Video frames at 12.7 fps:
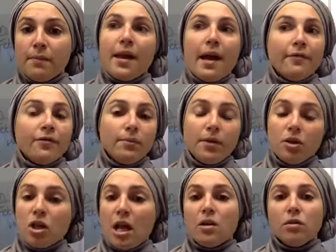They have to be
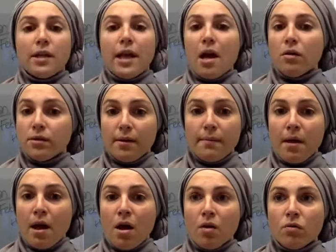channeled out
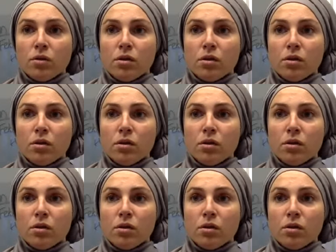somehow.